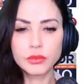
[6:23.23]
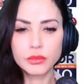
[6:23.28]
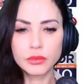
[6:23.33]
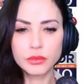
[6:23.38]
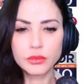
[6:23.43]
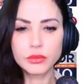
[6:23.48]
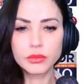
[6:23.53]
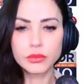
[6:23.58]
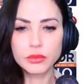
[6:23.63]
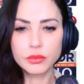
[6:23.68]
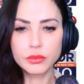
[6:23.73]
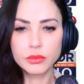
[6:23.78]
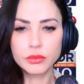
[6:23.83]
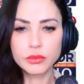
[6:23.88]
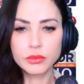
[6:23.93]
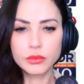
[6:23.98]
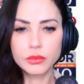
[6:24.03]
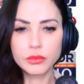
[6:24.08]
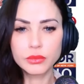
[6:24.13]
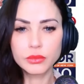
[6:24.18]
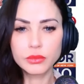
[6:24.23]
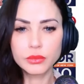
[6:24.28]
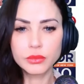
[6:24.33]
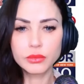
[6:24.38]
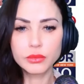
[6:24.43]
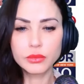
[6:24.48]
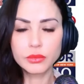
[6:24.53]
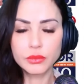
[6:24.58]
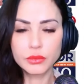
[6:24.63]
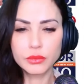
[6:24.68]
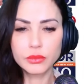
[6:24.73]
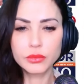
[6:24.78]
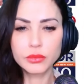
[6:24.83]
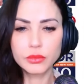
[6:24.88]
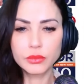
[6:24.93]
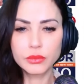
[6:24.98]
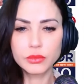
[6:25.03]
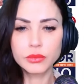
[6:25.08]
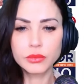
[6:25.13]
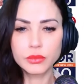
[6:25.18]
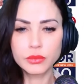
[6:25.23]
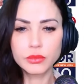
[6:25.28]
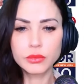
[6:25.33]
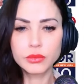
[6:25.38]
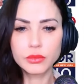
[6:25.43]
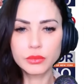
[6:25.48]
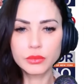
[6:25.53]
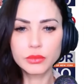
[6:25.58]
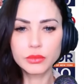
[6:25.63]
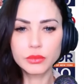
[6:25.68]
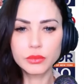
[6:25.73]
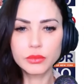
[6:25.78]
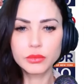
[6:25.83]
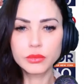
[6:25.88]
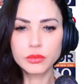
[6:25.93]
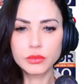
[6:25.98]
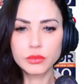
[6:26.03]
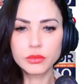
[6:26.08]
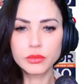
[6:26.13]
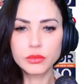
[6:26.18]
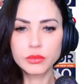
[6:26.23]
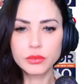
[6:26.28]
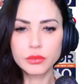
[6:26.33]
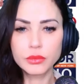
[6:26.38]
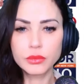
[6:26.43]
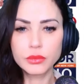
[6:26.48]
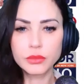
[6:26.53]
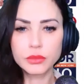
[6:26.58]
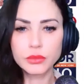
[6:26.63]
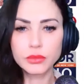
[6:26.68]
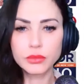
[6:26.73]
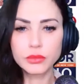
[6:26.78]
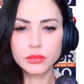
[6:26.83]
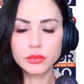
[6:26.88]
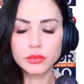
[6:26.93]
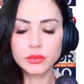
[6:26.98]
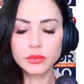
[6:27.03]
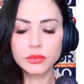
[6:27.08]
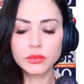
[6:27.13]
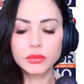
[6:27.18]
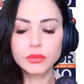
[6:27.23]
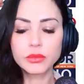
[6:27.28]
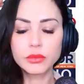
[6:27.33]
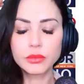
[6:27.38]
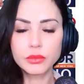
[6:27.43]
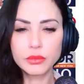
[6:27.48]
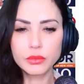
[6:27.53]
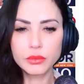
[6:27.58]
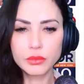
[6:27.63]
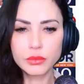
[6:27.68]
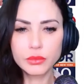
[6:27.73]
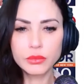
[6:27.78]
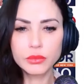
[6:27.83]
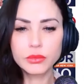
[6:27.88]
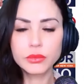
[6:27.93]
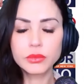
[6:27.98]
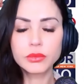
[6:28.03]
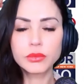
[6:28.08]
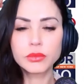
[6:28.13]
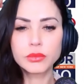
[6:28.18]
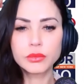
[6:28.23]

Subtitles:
[no speech]